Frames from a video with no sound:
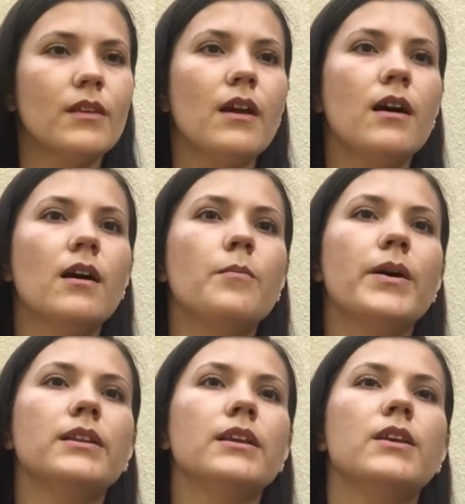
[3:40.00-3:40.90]

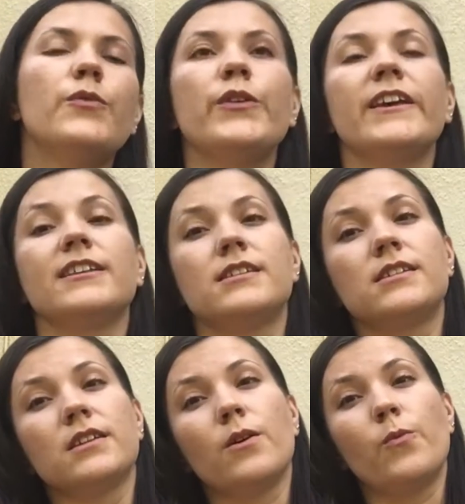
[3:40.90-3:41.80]
But if
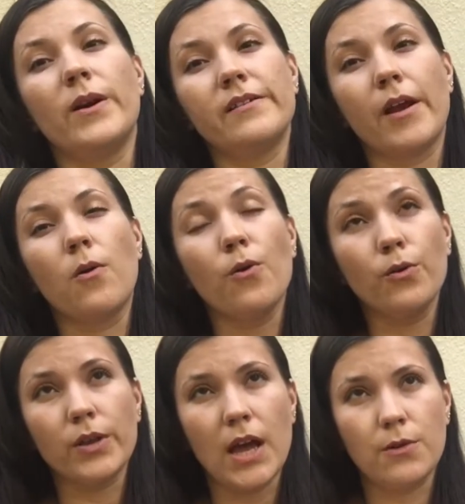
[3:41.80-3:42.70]
it's very
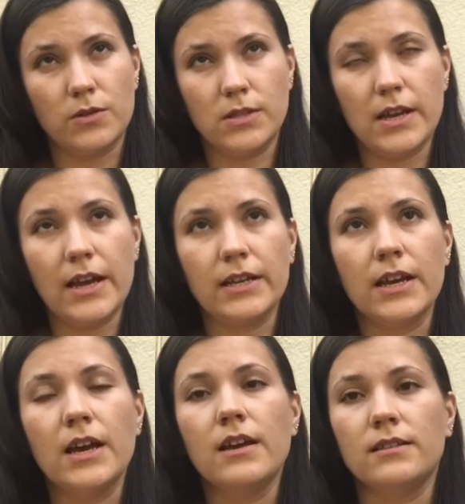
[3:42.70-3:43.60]
cold outside,
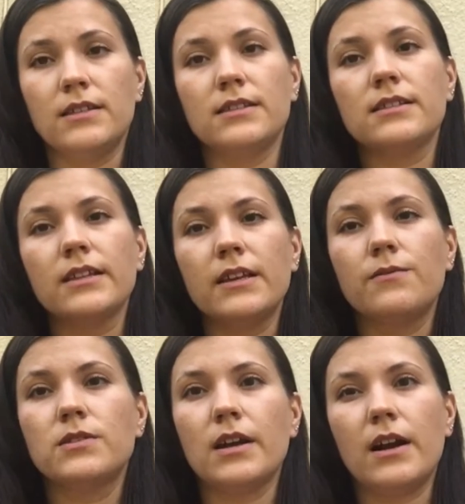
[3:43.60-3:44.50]
the
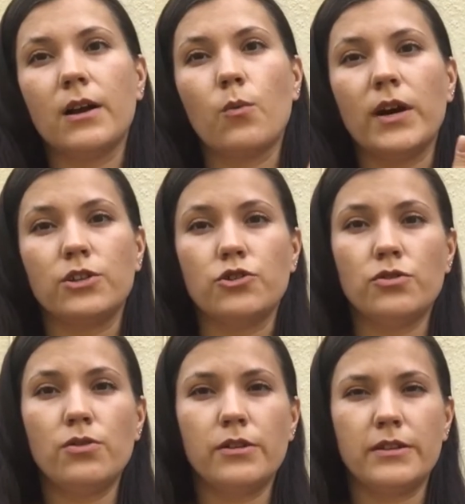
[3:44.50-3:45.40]
sleeves are quite
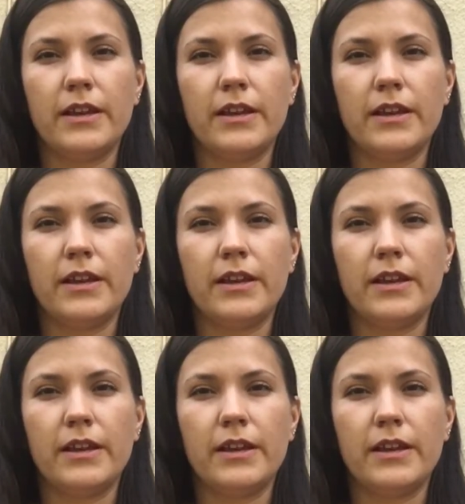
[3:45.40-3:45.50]
short.